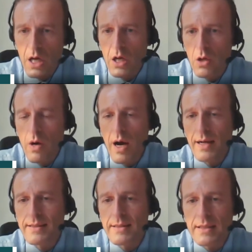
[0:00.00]
You
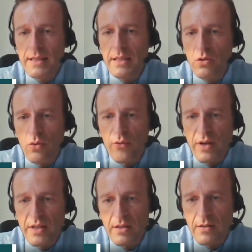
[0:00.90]
had in
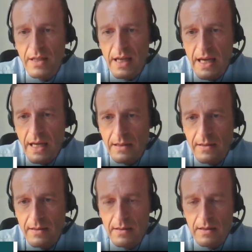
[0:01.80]

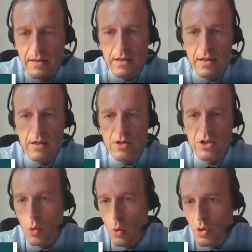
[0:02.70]
2008
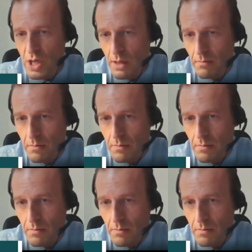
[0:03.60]
Georgia.